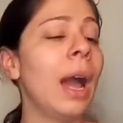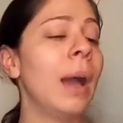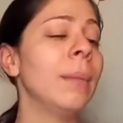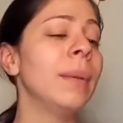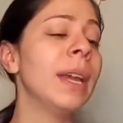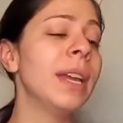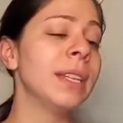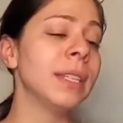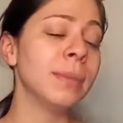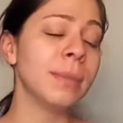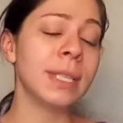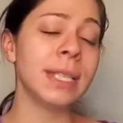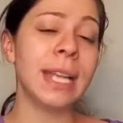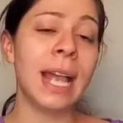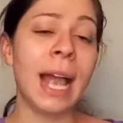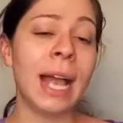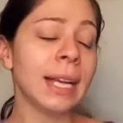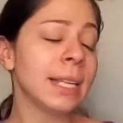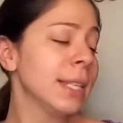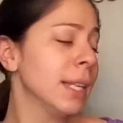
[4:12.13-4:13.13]
I'm getting some
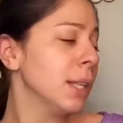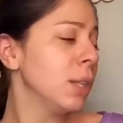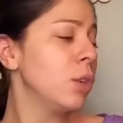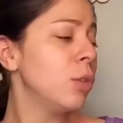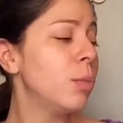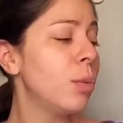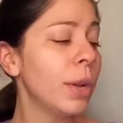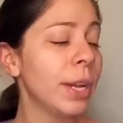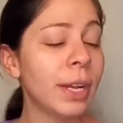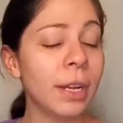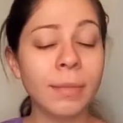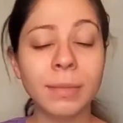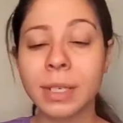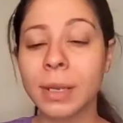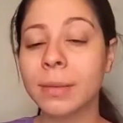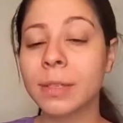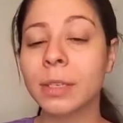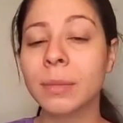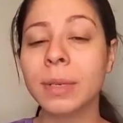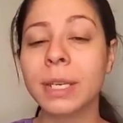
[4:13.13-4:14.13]
snacks. Little boy comes
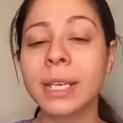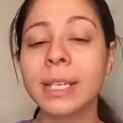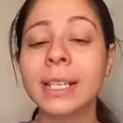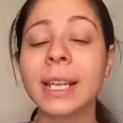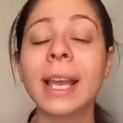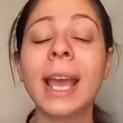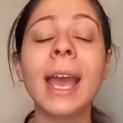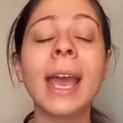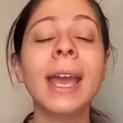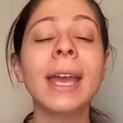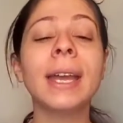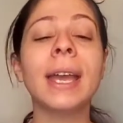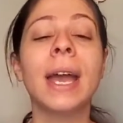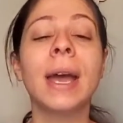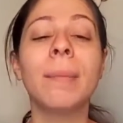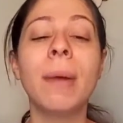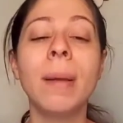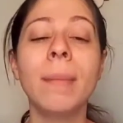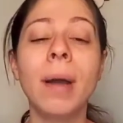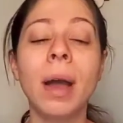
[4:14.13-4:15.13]
up to me. He's like, hey,
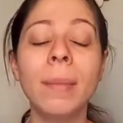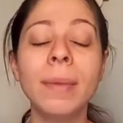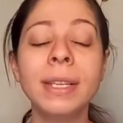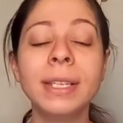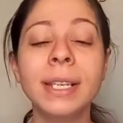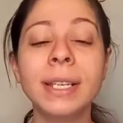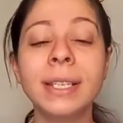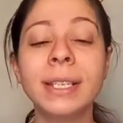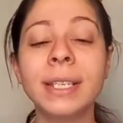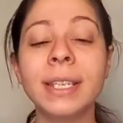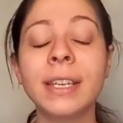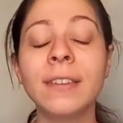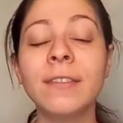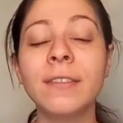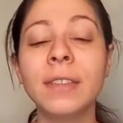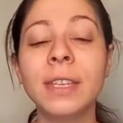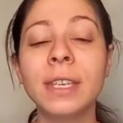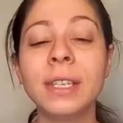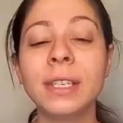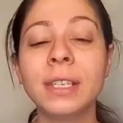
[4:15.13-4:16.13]
my mommy said to
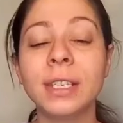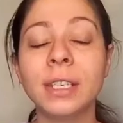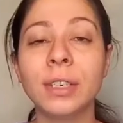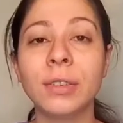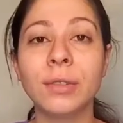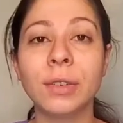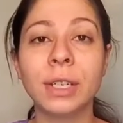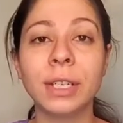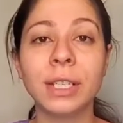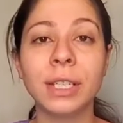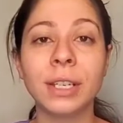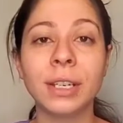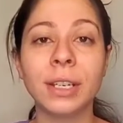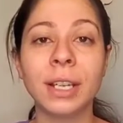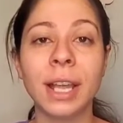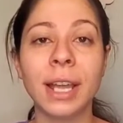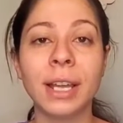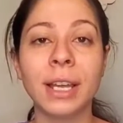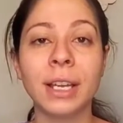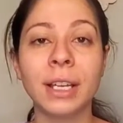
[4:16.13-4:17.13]
give these to you because
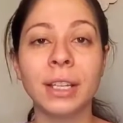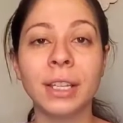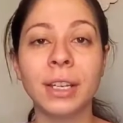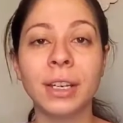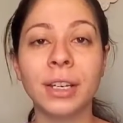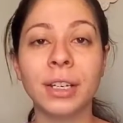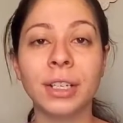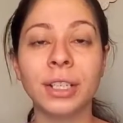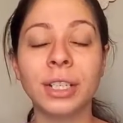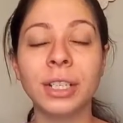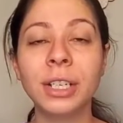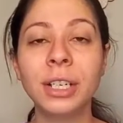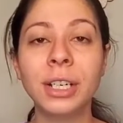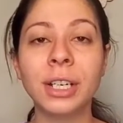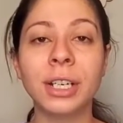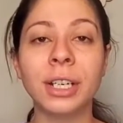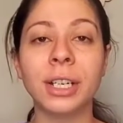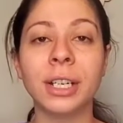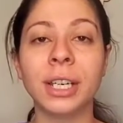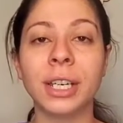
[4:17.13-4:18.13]
they're like, they're
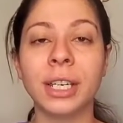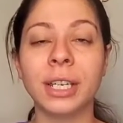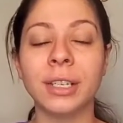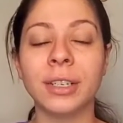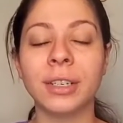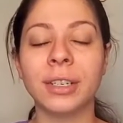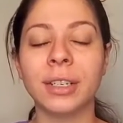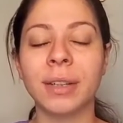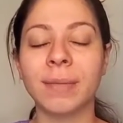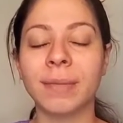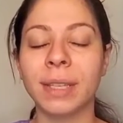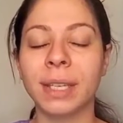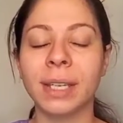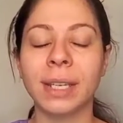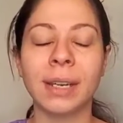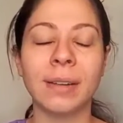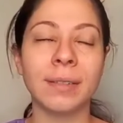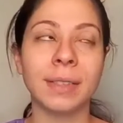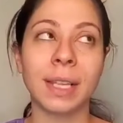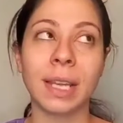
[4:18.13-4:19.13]
sugar cookies or
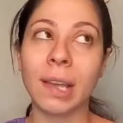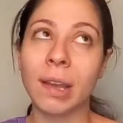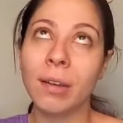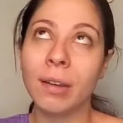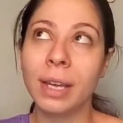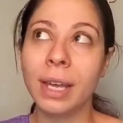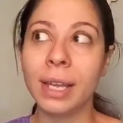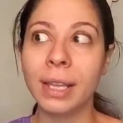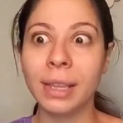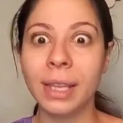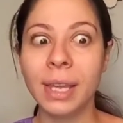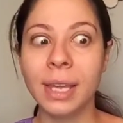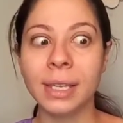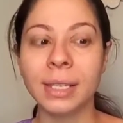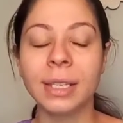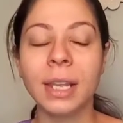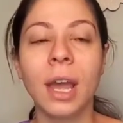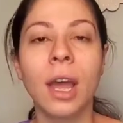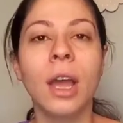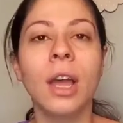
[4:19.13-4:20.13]
something. And I was like, okay,
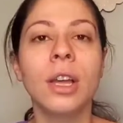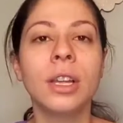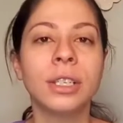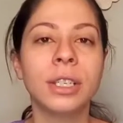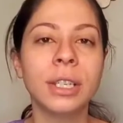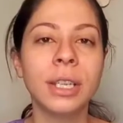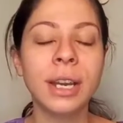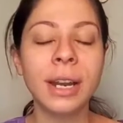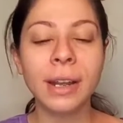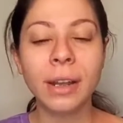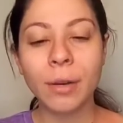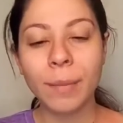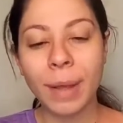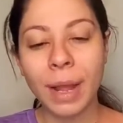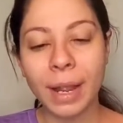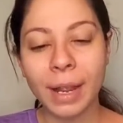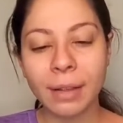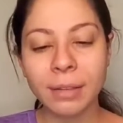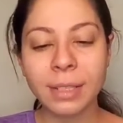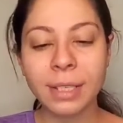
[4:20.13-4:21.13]
thanks. So then I go
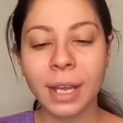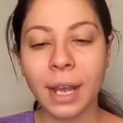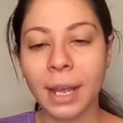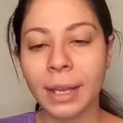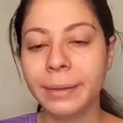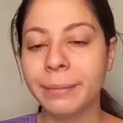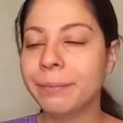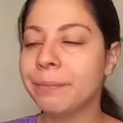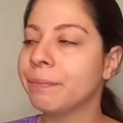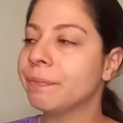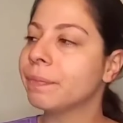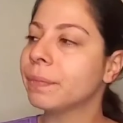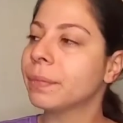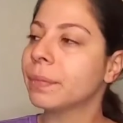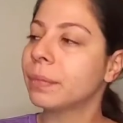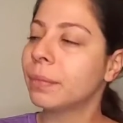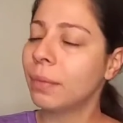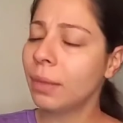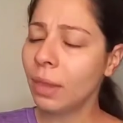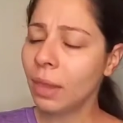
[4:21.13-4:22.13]
back outside
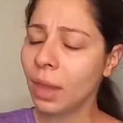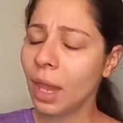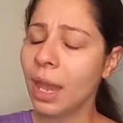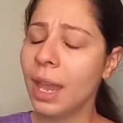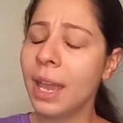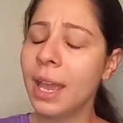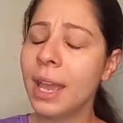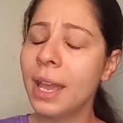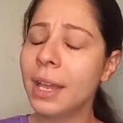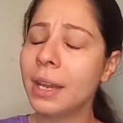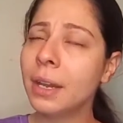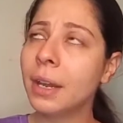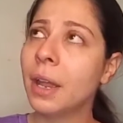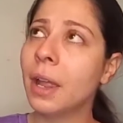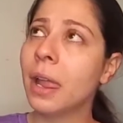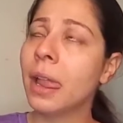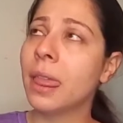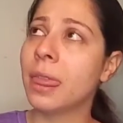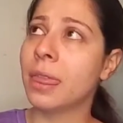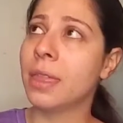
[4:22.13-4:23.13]
and
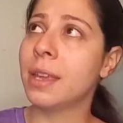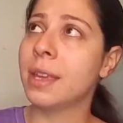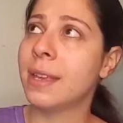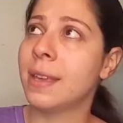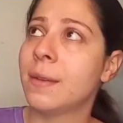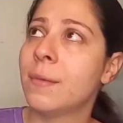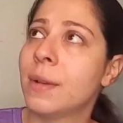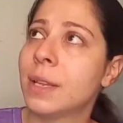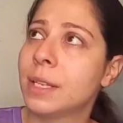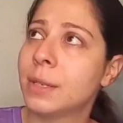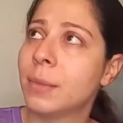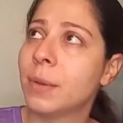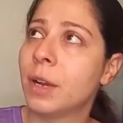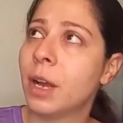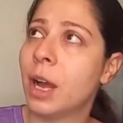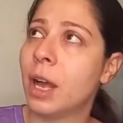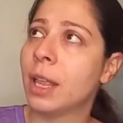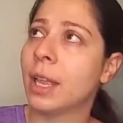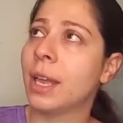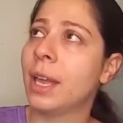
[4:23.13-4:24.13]
the, what's you
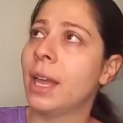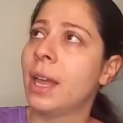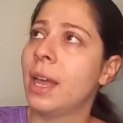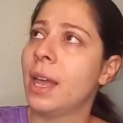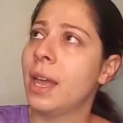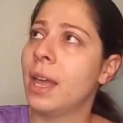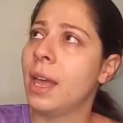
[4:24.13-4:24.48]
call it?